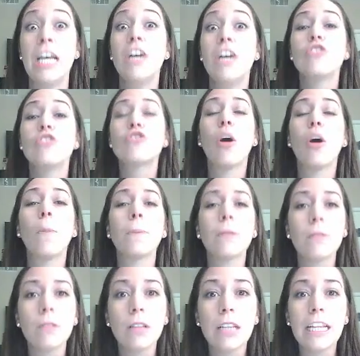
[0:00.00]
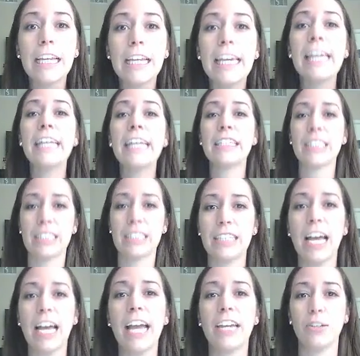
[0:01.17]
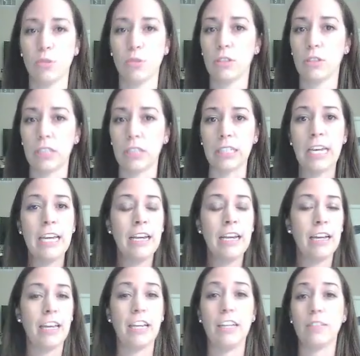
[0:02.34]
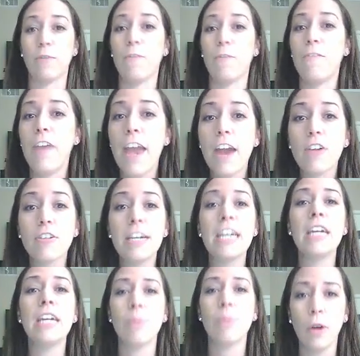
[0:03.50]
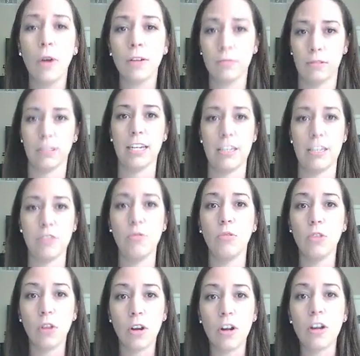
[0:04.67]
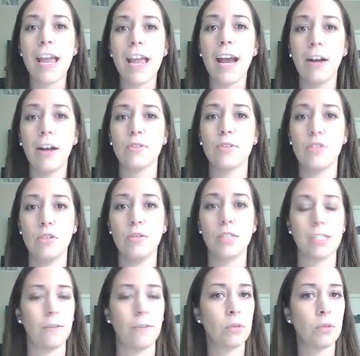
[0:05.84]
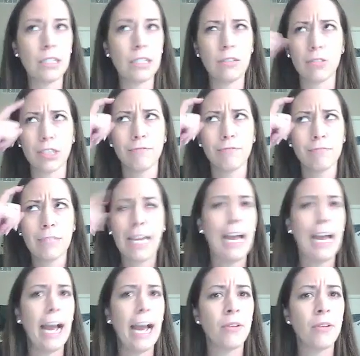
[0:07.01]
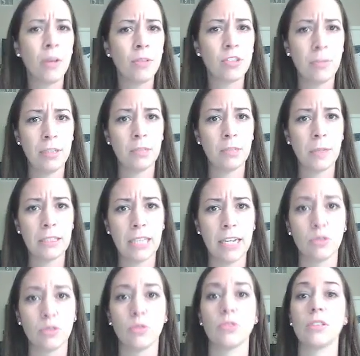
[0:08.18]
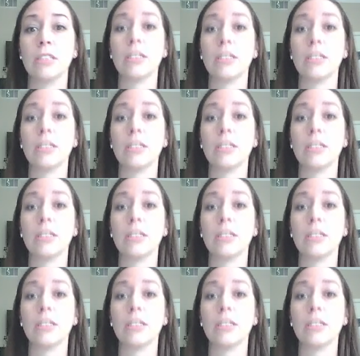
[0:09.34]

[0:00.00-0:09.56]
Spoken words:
So please cite your sources. It is very important that you learn how to do this. If you're thinking to yourself, I don't know what she means by cite your sources,